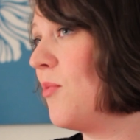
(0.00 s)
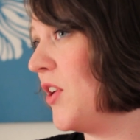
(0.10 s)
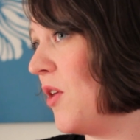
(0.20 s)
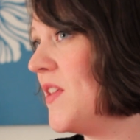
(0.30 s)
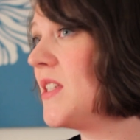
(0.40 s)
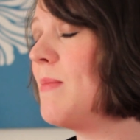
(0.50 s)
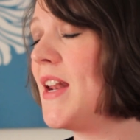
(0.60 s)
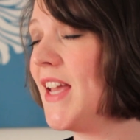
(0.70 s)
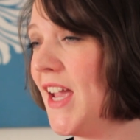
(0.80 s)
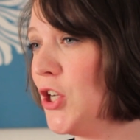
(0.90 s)
I went on this
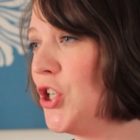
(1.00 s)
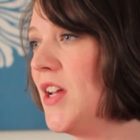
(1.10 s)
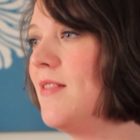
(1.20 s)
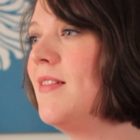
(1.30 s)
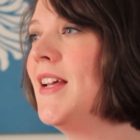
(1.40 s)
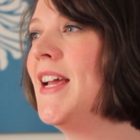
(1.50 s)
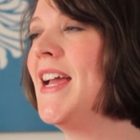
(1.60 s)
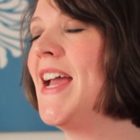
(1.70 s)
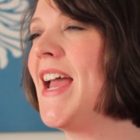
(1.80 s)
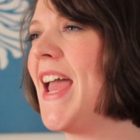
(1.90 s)
medication,
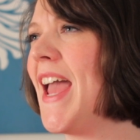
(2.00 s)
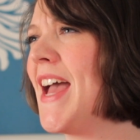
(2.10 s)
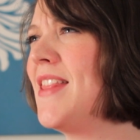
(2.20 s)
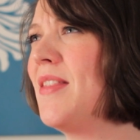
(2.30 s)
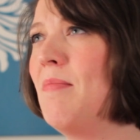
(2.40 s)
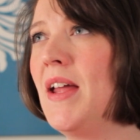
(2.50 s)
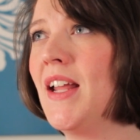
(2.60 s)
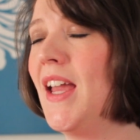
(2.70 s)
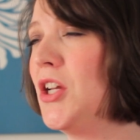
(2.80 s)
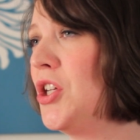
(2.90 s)
and the
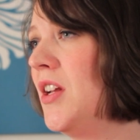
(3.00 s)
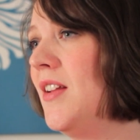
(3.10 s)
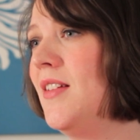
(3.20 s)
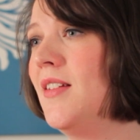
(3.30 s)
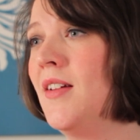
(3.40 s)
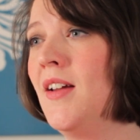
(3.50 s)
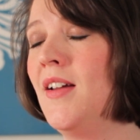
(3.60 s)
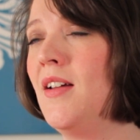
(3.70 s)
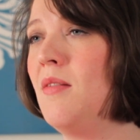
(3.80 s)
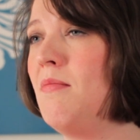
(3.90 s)
medication
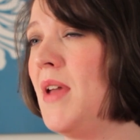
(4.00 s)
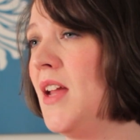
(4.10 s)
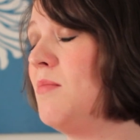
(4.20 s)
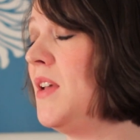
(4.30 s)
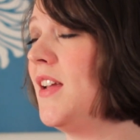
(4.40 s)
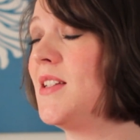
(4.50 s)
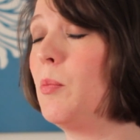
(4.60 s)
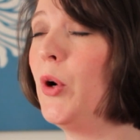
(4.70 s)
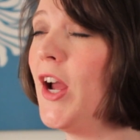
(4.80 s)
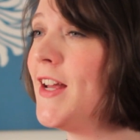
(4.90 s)
made me
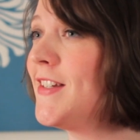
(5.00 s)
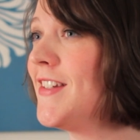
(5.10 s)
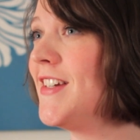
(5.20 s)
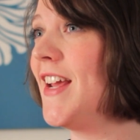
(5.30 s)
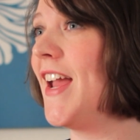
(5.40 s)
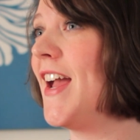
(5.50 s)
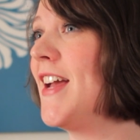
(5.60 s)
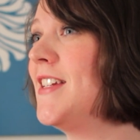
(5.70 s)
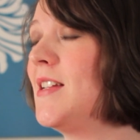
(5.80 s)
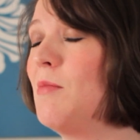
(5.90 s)
depressed
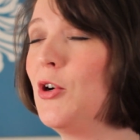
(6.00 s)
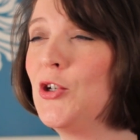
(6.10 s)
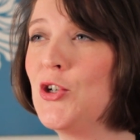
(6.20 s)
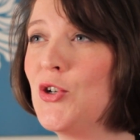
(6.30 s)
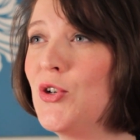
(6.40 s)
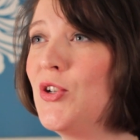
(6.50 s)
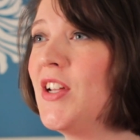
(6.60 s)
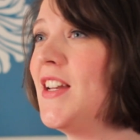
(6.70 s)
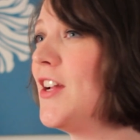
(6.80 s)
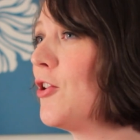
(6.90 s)
and emotional and